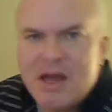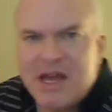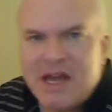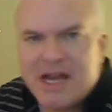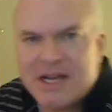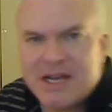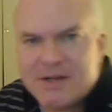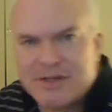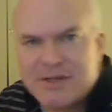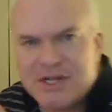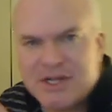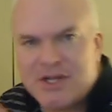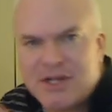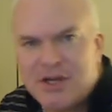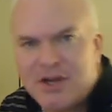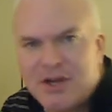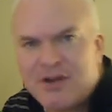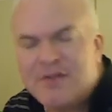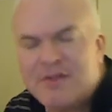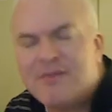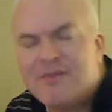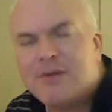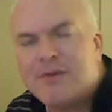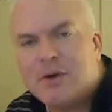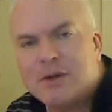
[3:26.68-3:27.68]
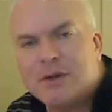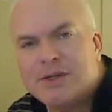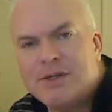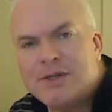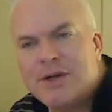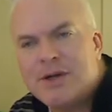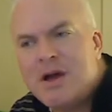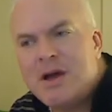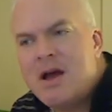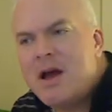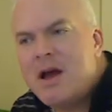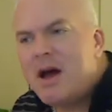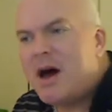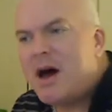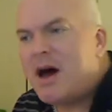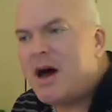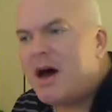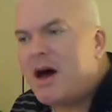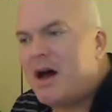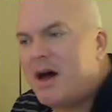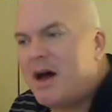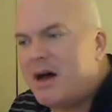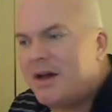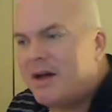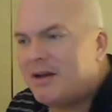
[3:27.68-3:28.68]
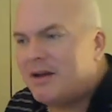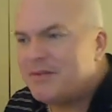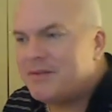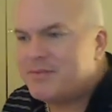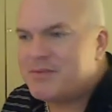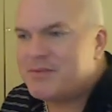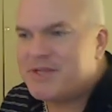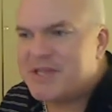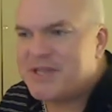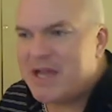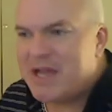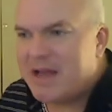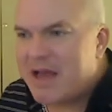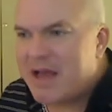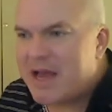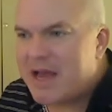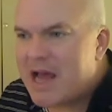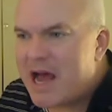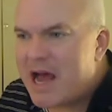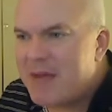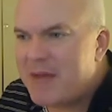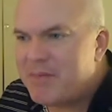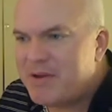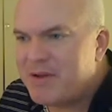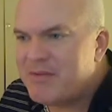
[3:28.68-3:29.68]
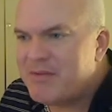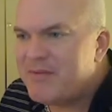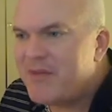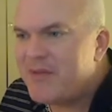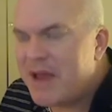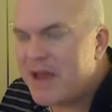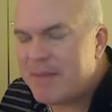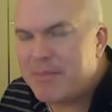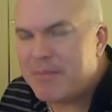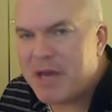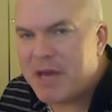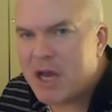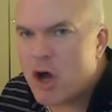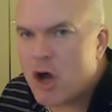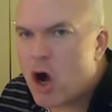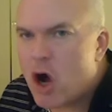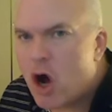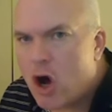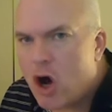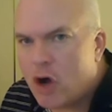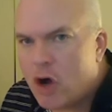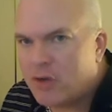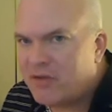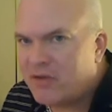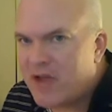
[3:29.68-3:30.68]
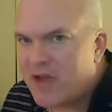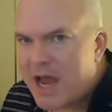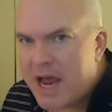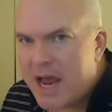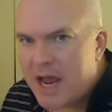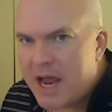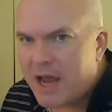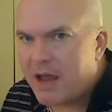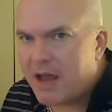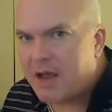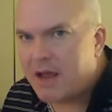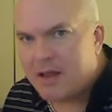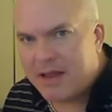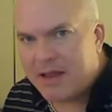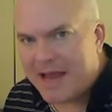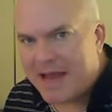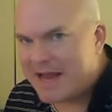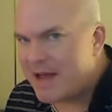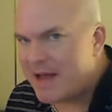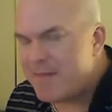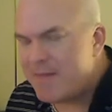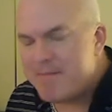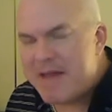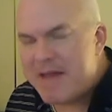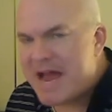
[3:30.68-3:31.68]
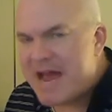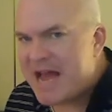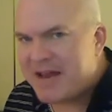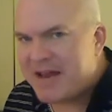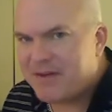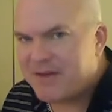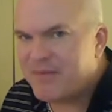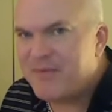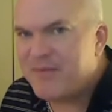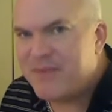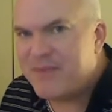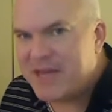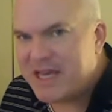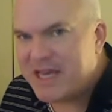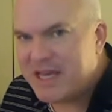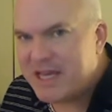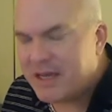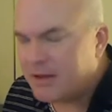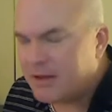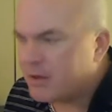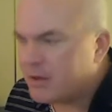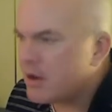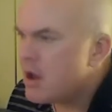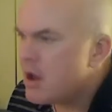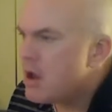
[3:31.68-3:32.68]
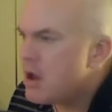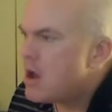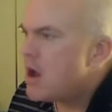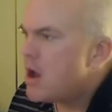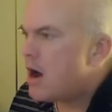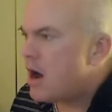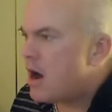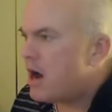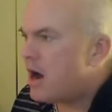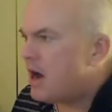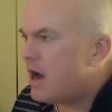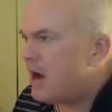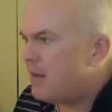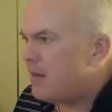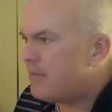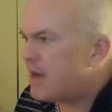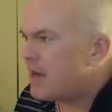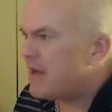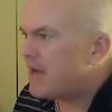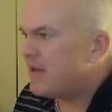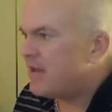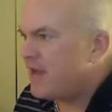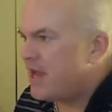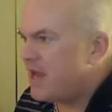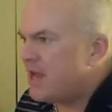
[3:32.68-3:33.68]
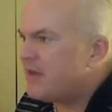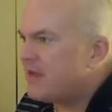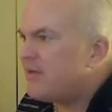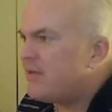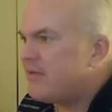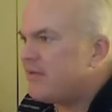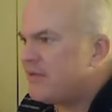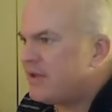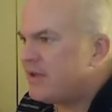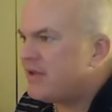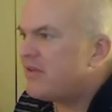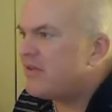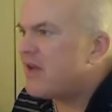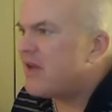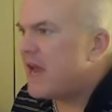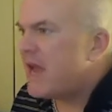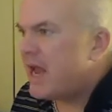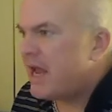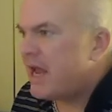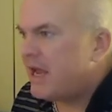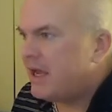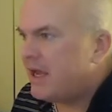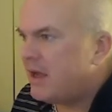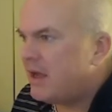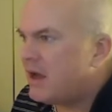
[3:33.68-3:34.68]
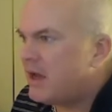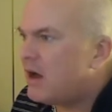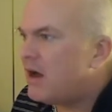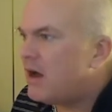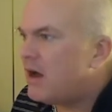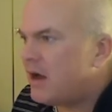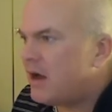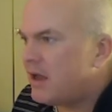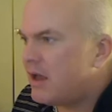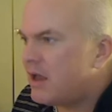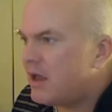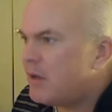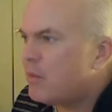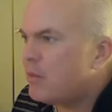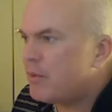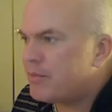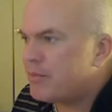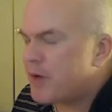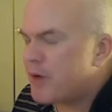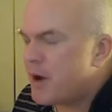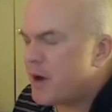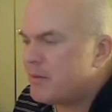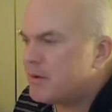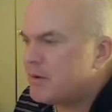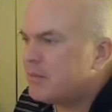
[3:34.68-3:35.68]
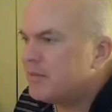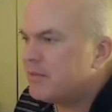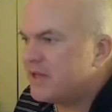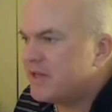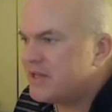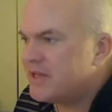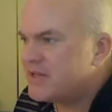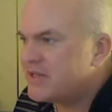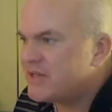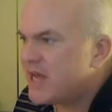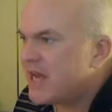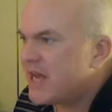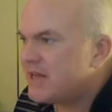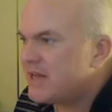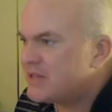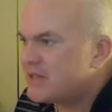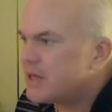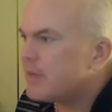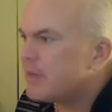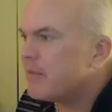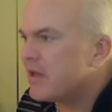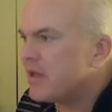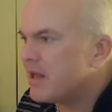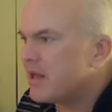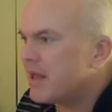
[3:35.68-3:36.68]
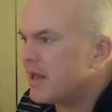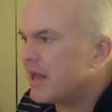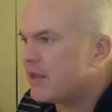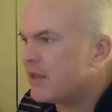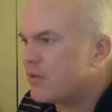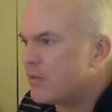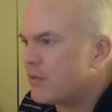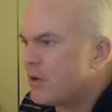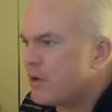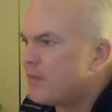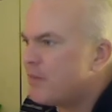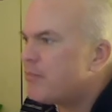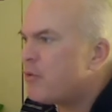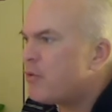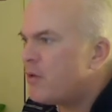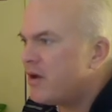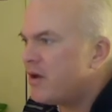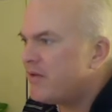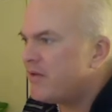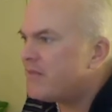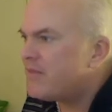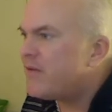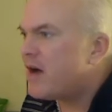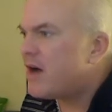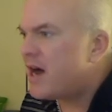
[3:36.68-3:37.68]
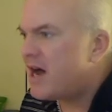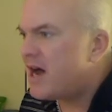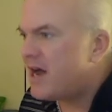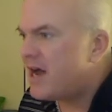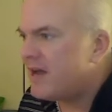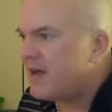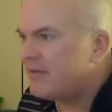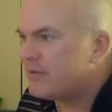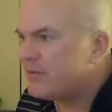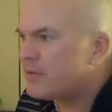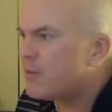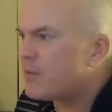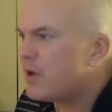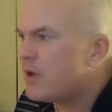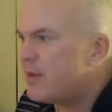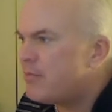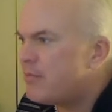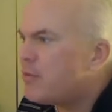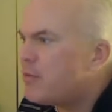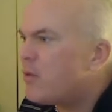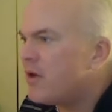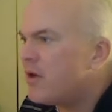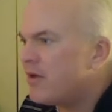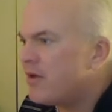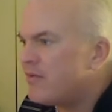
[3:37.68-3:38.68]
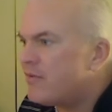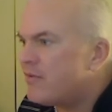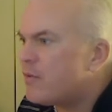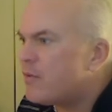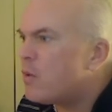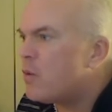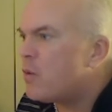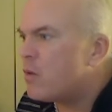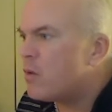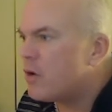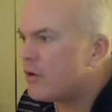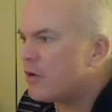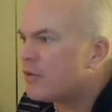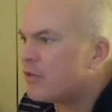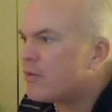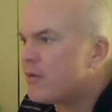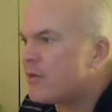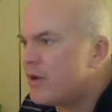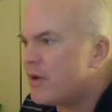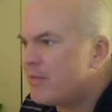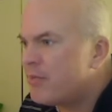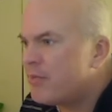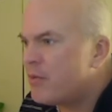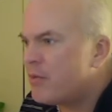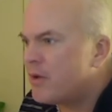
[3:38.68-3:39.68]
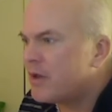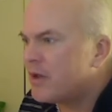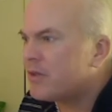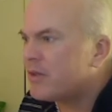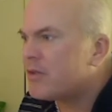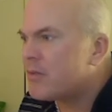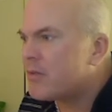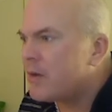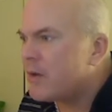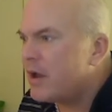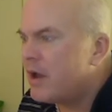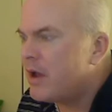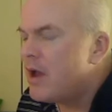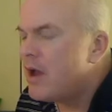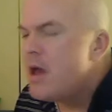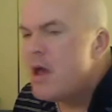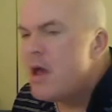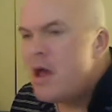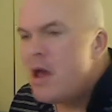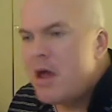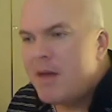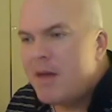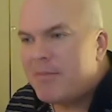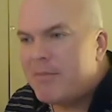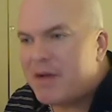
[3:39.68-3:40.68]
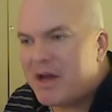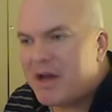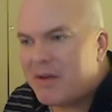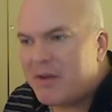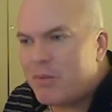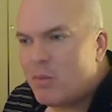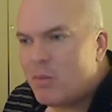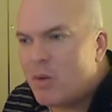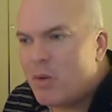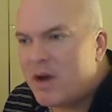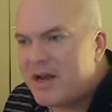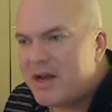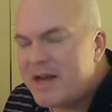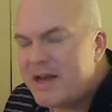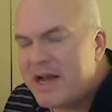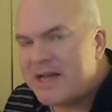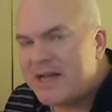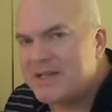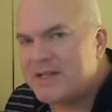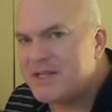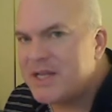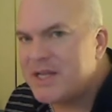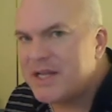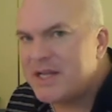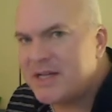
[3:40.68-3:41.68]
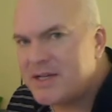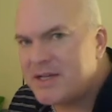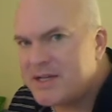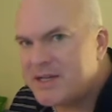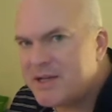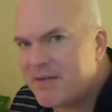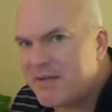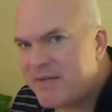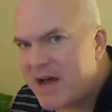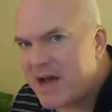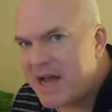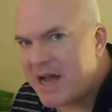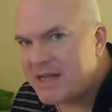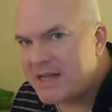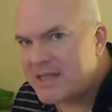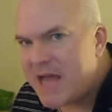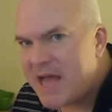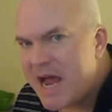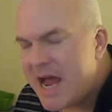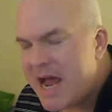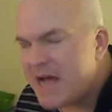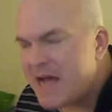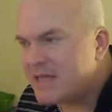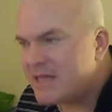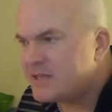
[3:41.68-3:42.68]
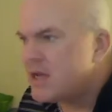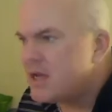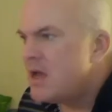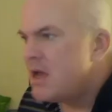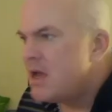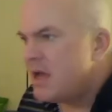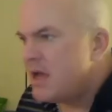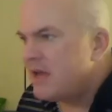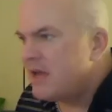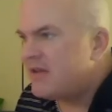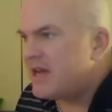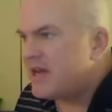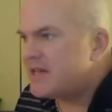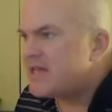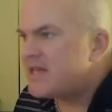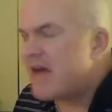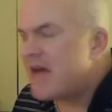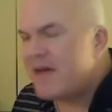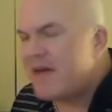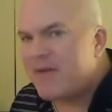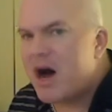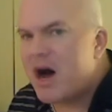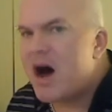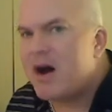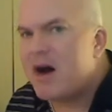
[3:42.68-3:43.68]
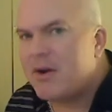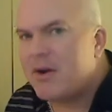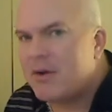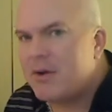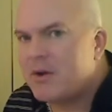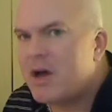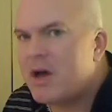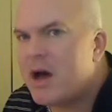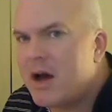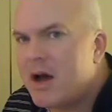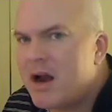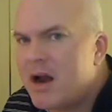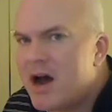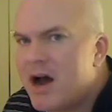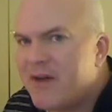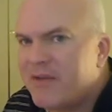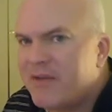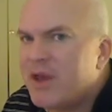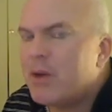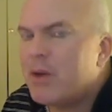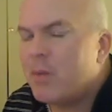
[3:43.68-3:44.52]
It gives it to you in volts. Say like I've been vaping all day like a mad fiend. By the end of the day, it would probably say something like 3.5, 3.4, 3.3. But one nice thing this device has, it does have auto cutoff.